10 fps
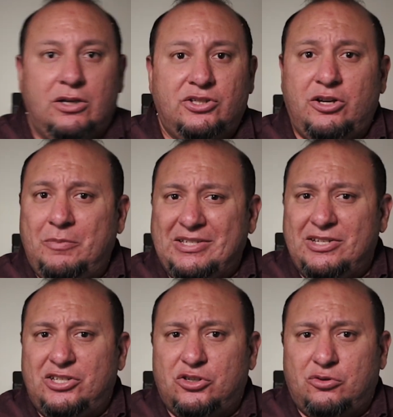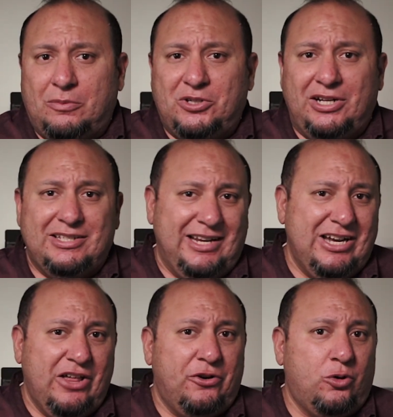So your business description is
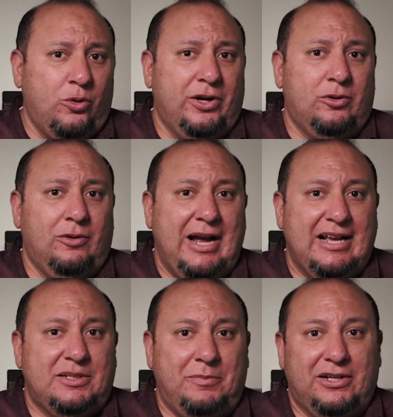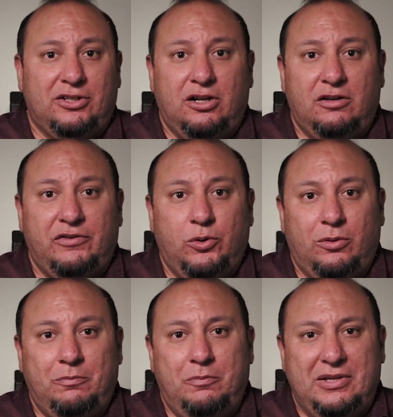another critical aspect of
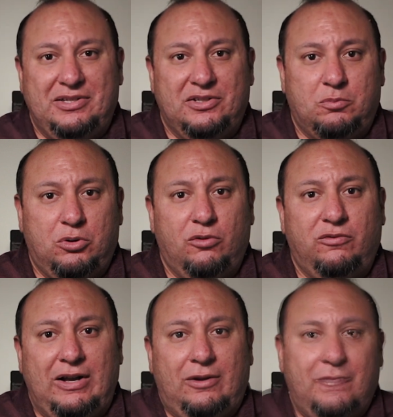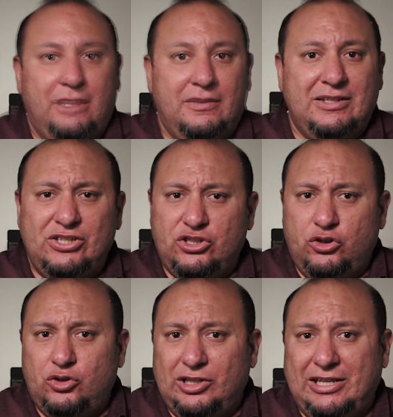your business profile. This is
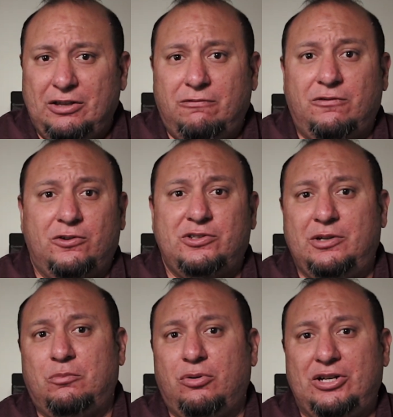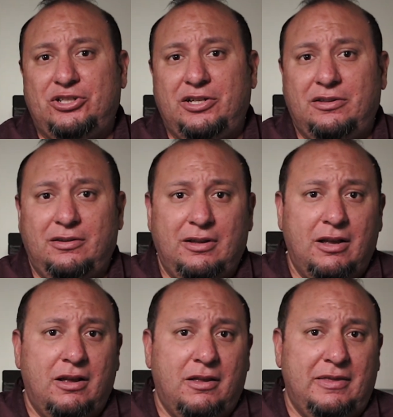usually the first impression
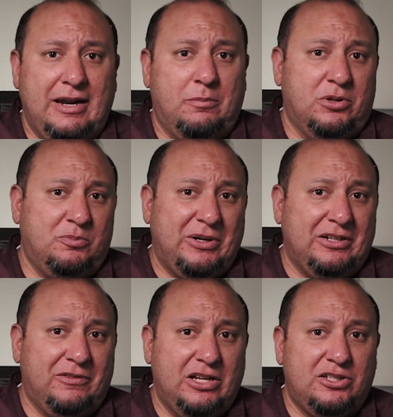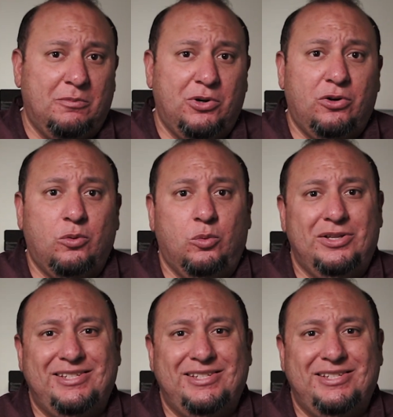that a prospective customer would